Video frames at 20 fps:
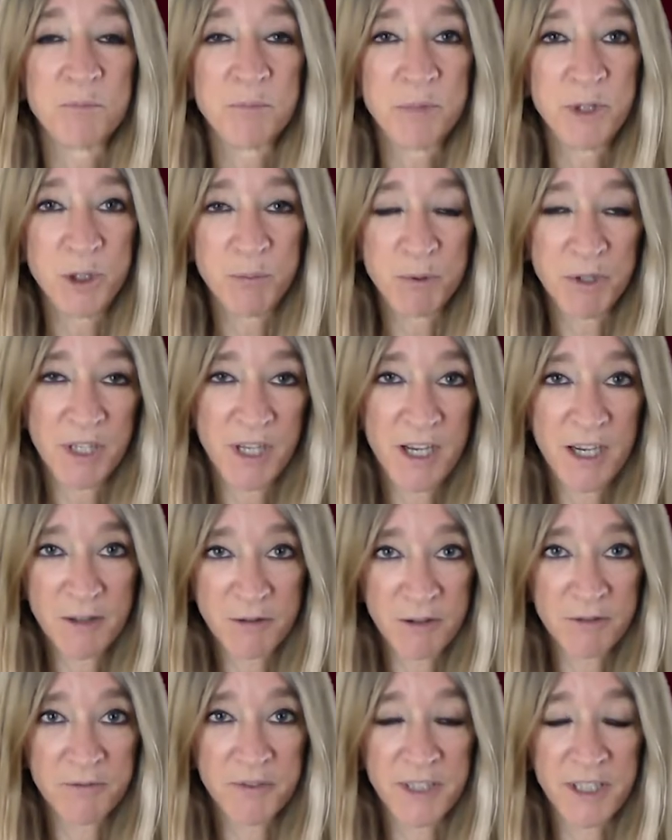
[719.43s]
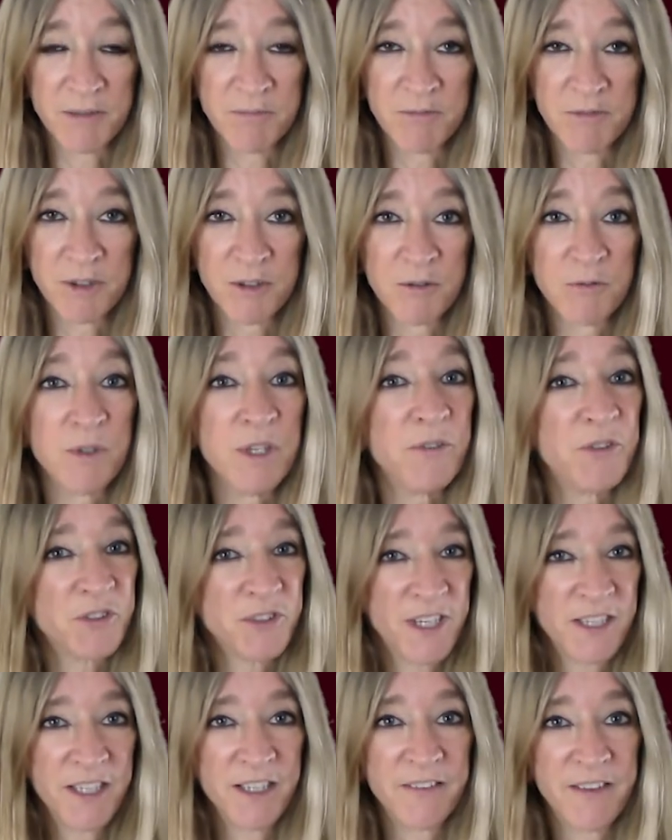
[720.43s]
Pupillography, we've
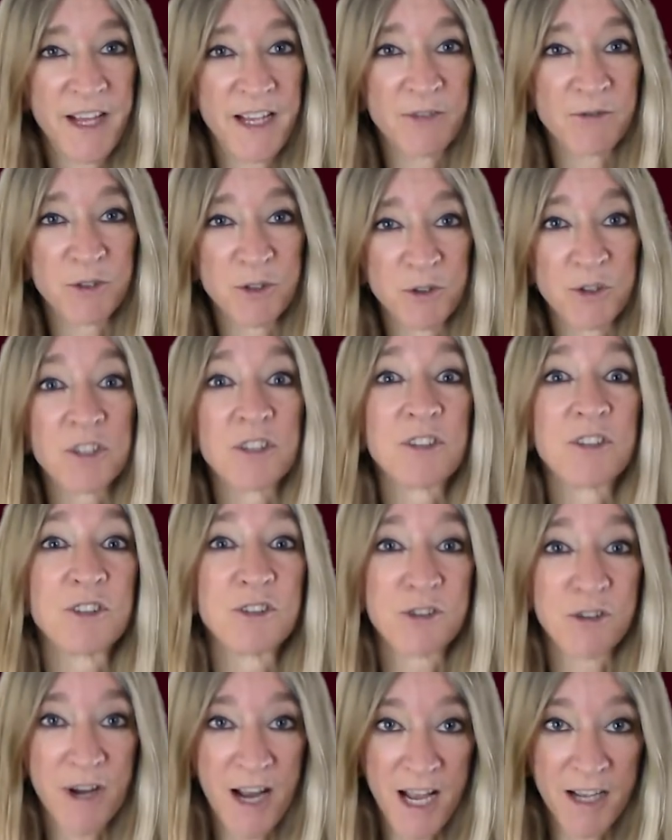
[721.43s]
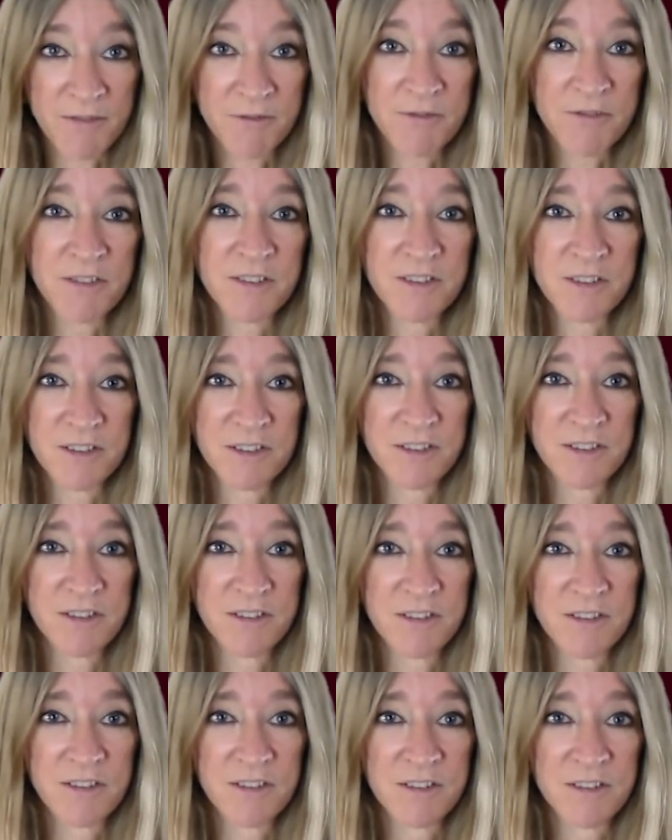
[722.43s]
studied that root graph.
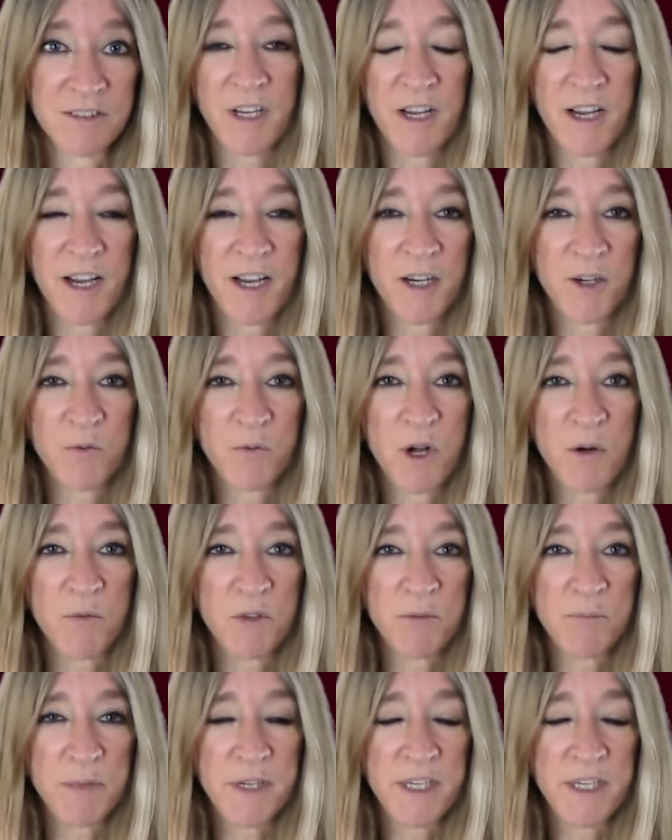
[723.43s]
And what would